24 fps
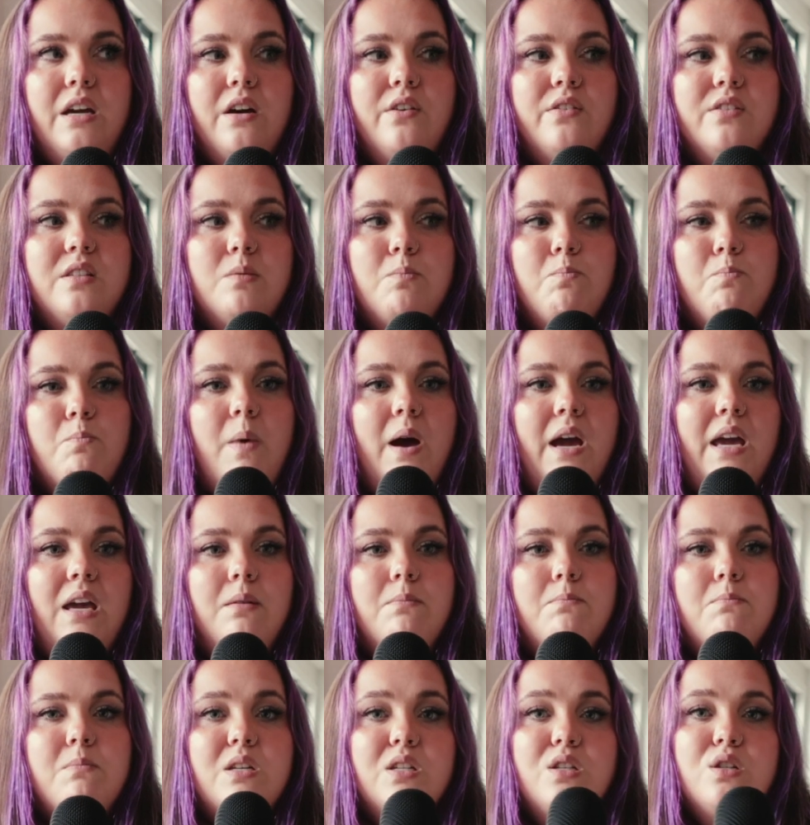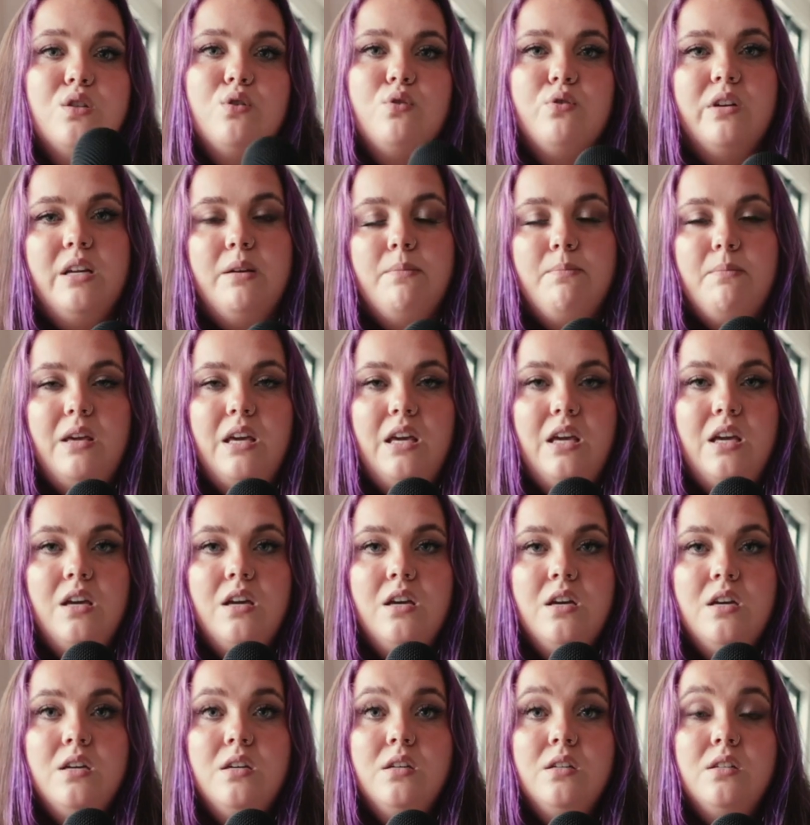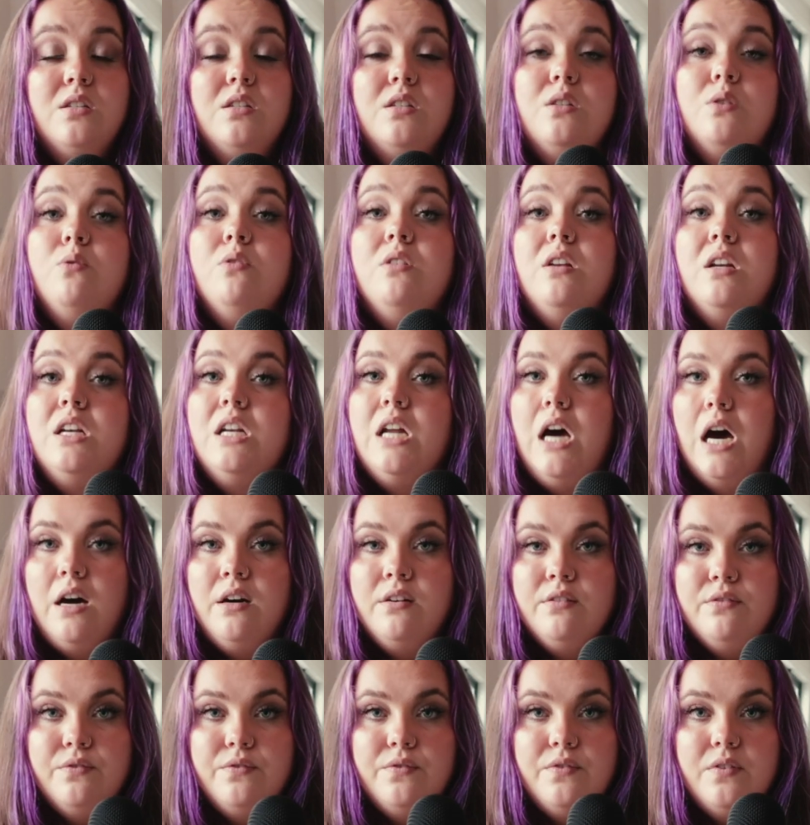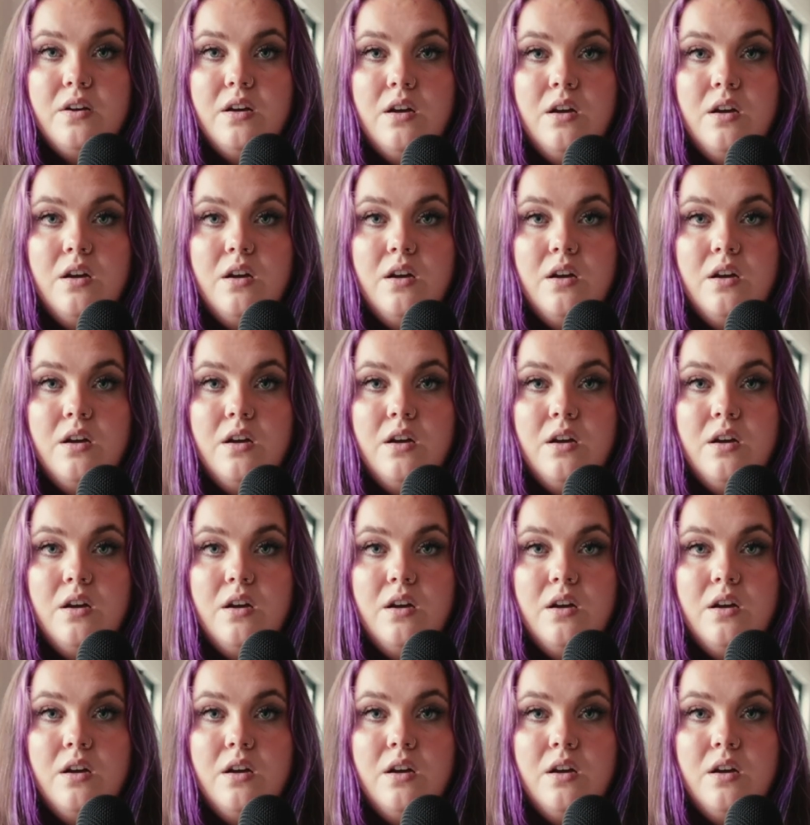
else might mistreat me soon enough,